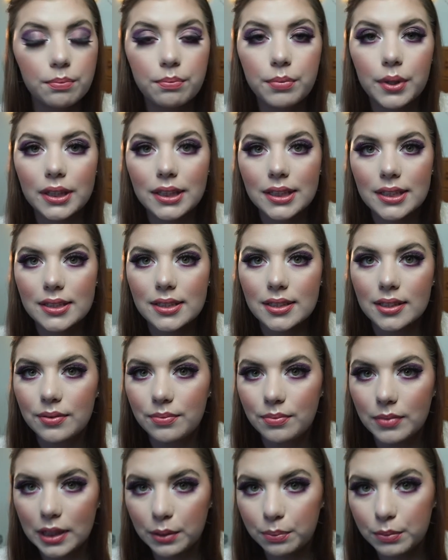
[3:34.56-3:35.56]
But yes,
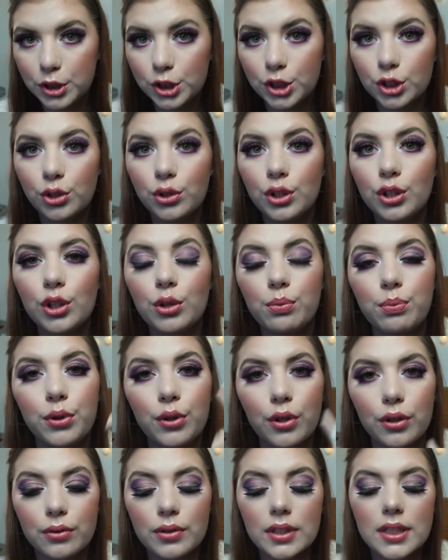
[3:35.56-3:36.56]
let me show you the
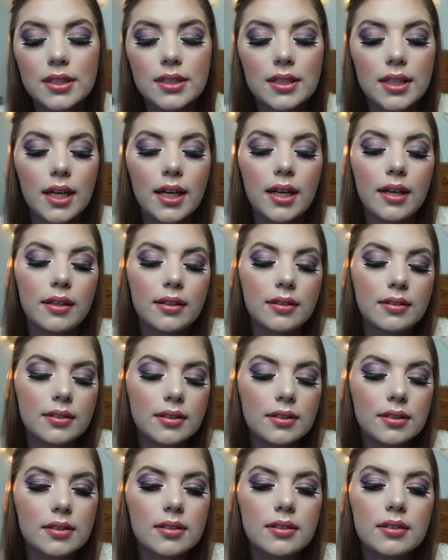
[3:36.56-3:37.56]
progress,
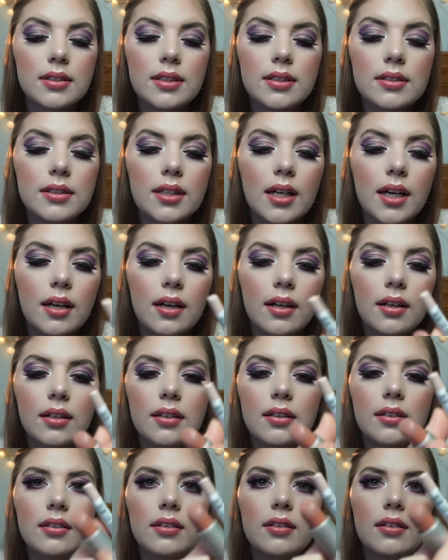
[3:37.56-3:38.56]
and these are
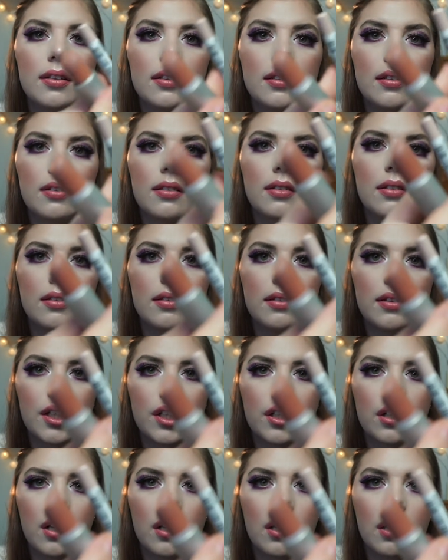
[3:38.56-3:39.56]
the
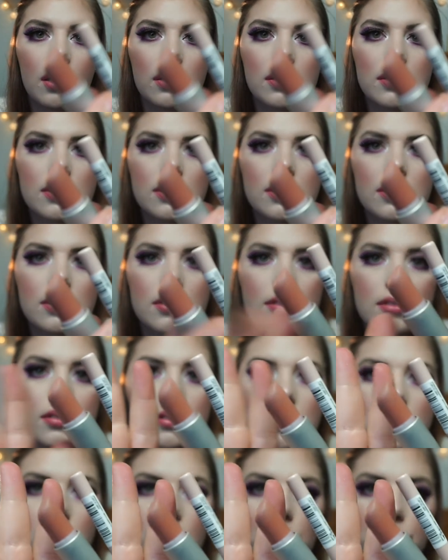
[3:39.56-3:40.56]
colors
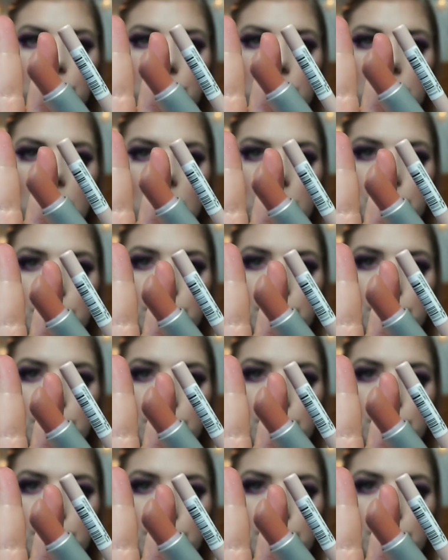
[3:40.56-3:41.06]
of the